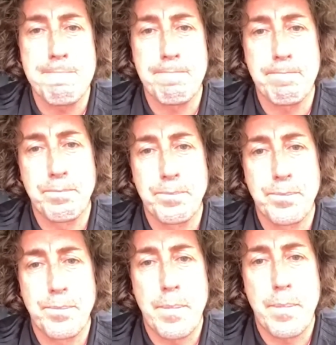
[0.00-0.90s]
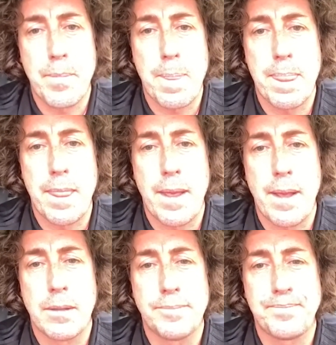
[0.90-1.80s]
And what odds Ben Stokes as
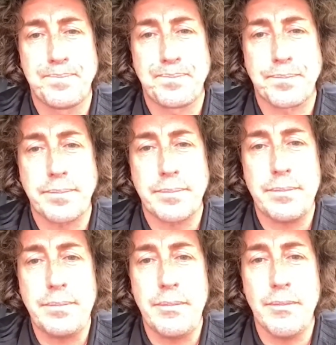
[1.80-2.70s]
a cigarette at some stage?